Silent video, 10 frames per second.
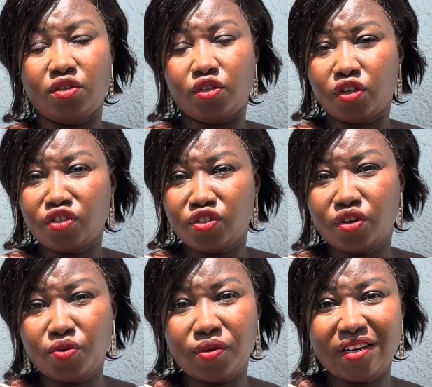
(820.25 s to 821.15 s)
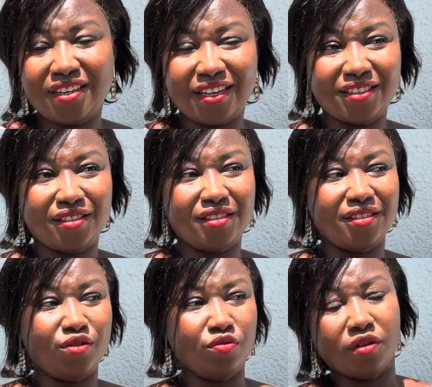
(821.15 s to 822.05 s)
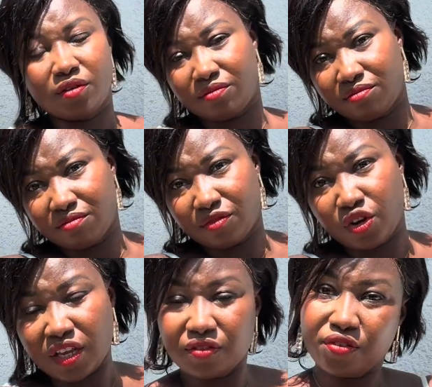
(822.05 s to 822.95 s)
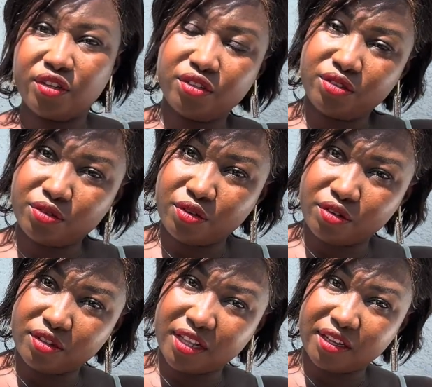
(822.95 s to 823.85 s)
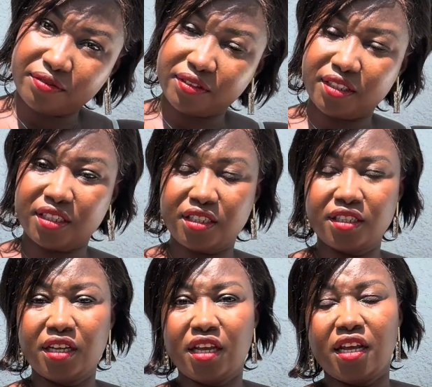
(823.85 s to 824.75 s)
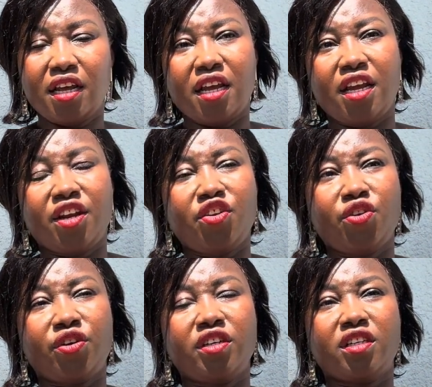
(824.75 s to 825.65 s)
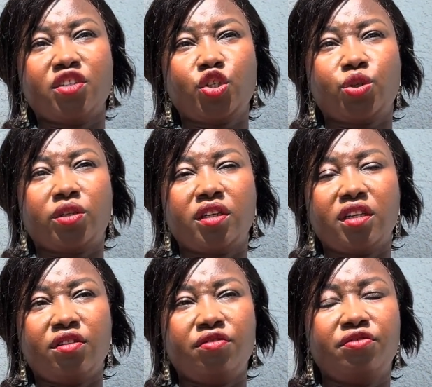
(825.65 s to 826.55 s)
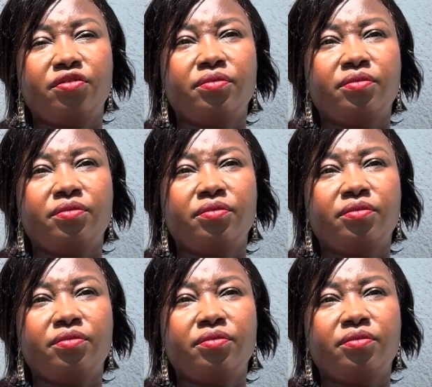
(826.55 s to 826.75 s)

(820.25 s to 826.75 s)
don't know when next it will be okay for you to go there, visit, and you're not sure if